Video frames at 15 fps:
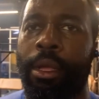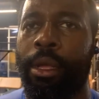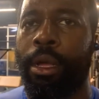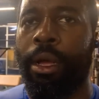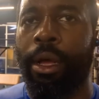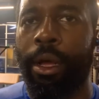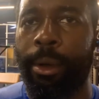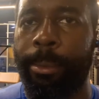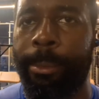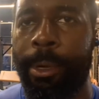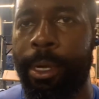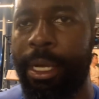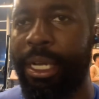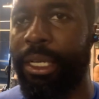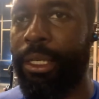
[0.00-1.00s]

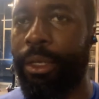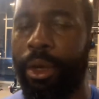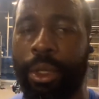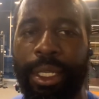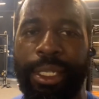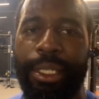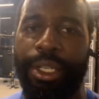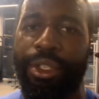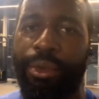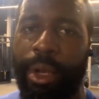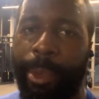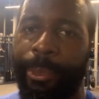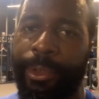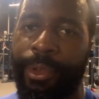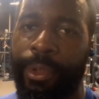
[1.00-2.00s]
Um, only six
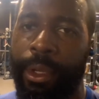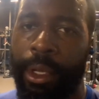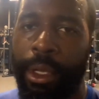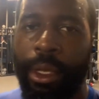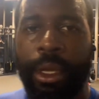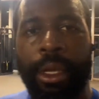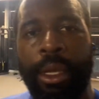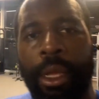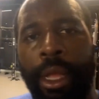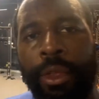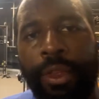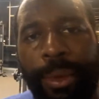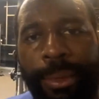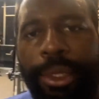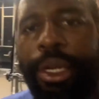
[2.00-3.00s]
reps.
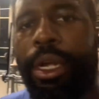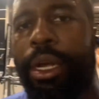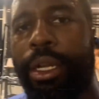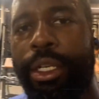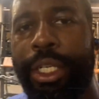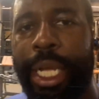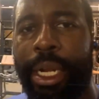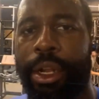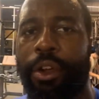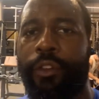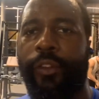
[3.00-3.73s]
So try to go for